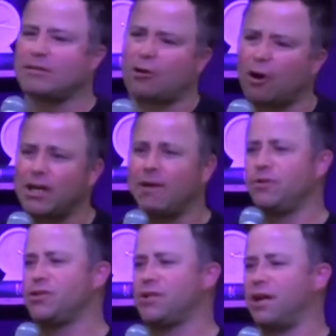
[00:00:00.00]
I can't come
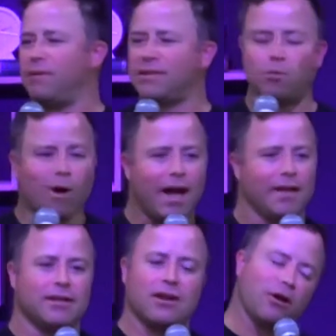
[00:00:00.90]
to gym. I said, why? He
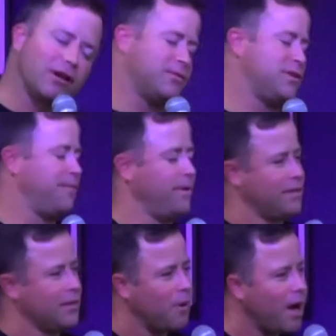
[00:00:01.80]
said, I can't come to gym. I
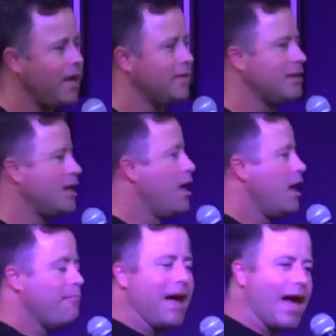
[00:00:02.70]
said, why? And he says,
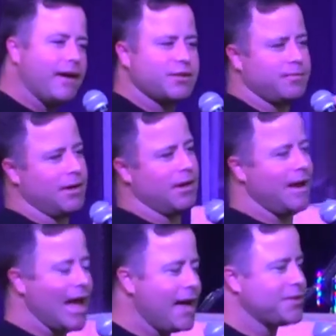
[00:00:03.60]
my asthma.
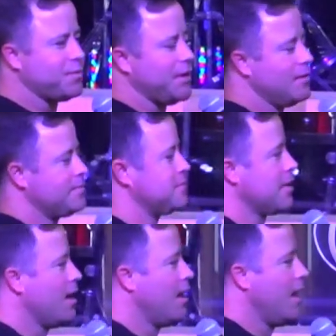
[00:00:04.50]

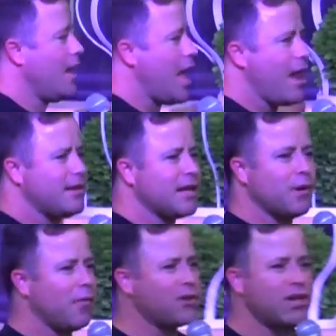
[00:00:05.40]
And he says,
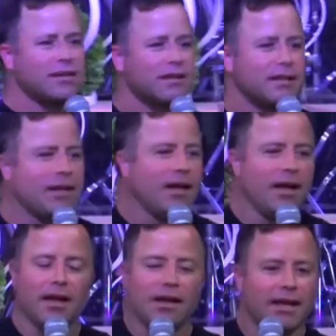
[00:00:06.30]
well, Jesus
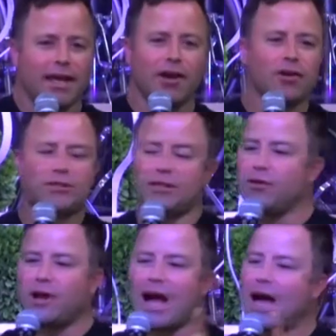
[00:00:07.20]
healed
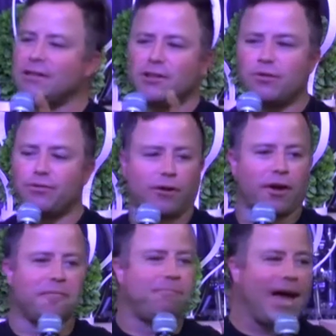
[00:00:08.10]
you guys, and you've
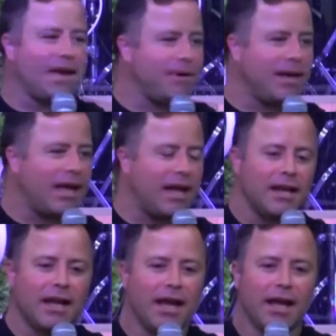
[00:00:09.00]
got a baby, and,
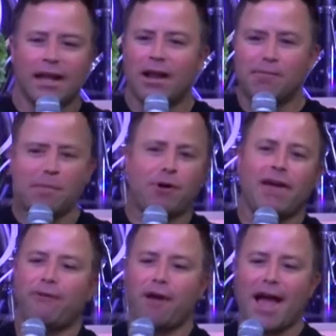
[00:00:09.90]
you know, let me pray
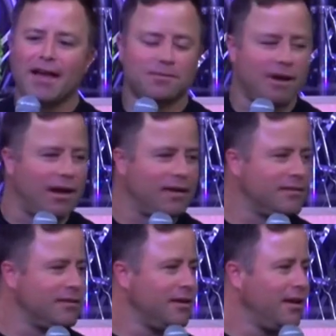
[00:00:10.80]
for your asthma.
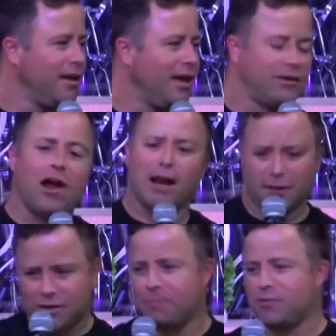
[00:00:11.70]
He said, I'll come
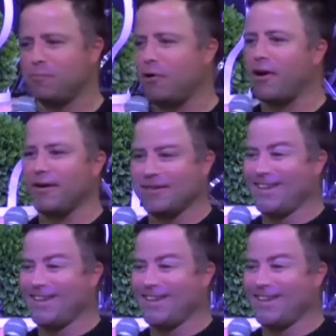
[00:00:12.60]
to gym tomorrow.